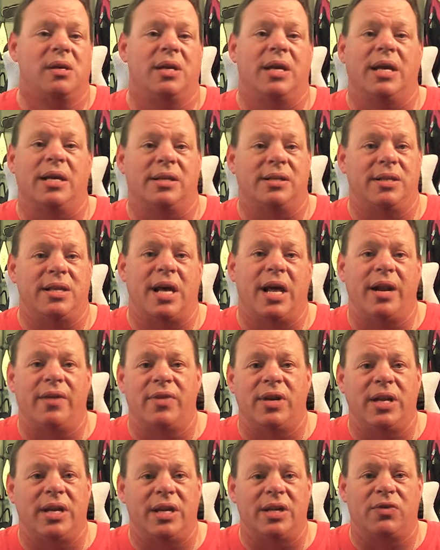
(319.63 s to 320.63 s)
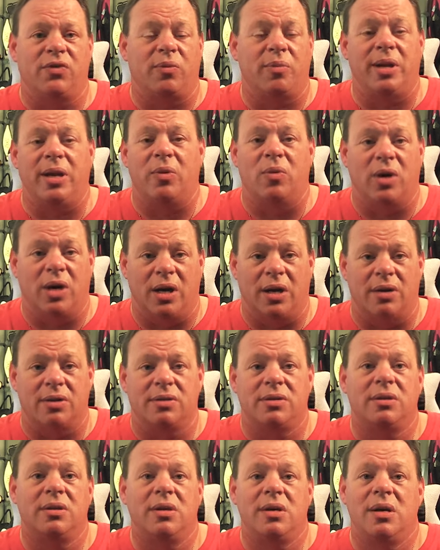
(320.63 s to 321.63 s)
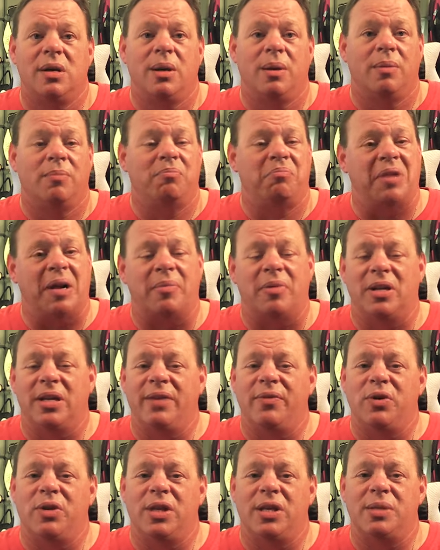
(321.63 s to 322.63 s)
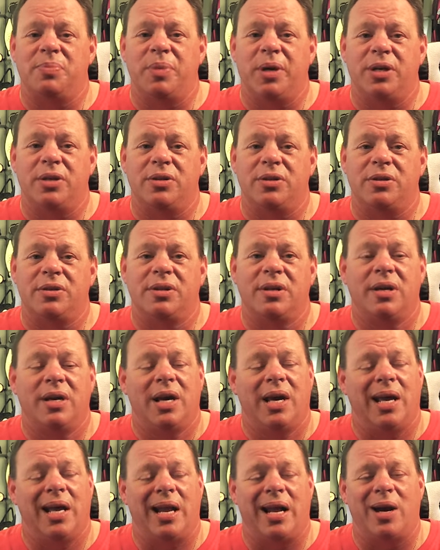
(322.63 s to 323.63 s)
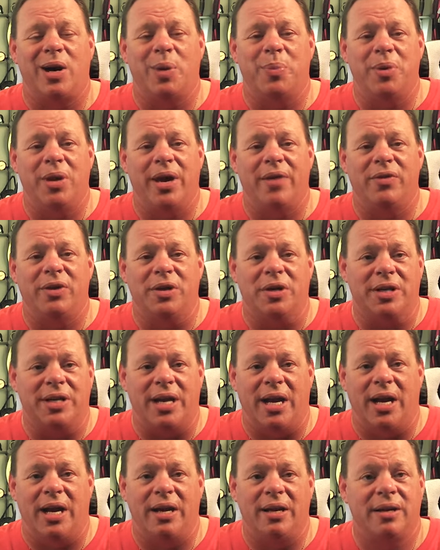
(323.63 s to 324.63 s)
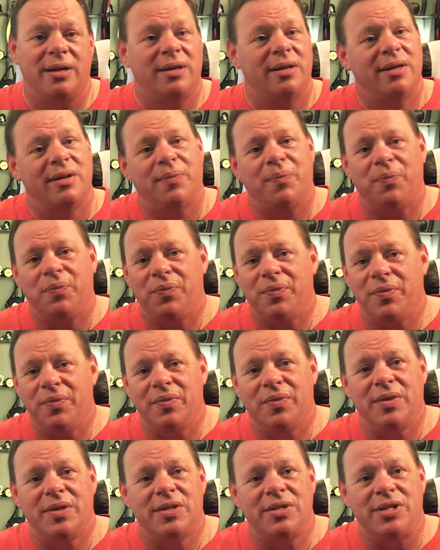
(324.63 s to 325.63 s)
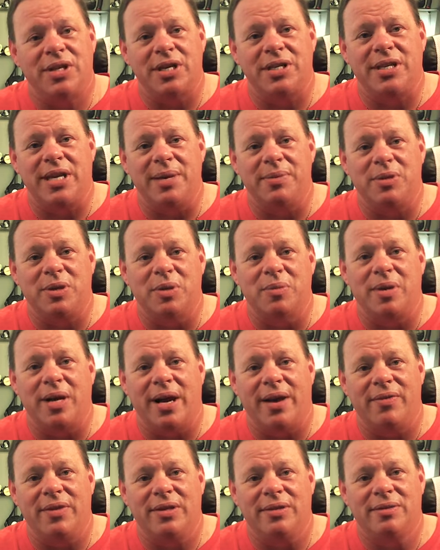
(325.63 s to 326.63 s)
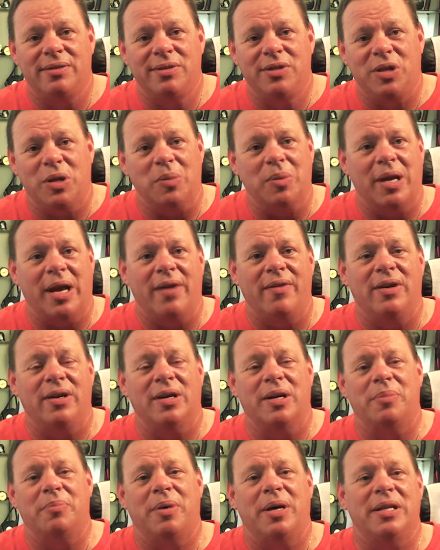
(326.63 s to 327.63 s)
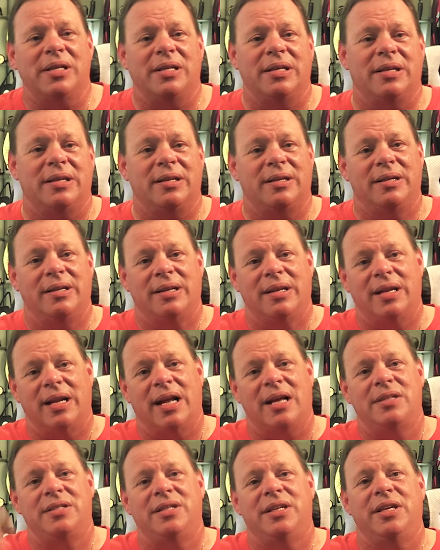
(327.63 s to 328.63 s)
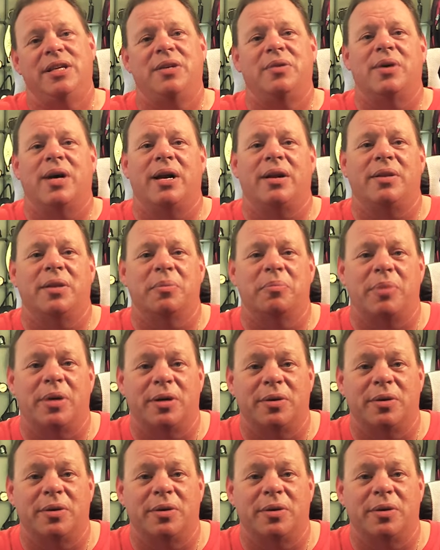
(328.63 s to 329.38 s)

And none of it is from anywhere else. But I'm going to leave you with these pictures, and I hope you have a good day. Just keep scuba diving on a budget, and I'll see you out on the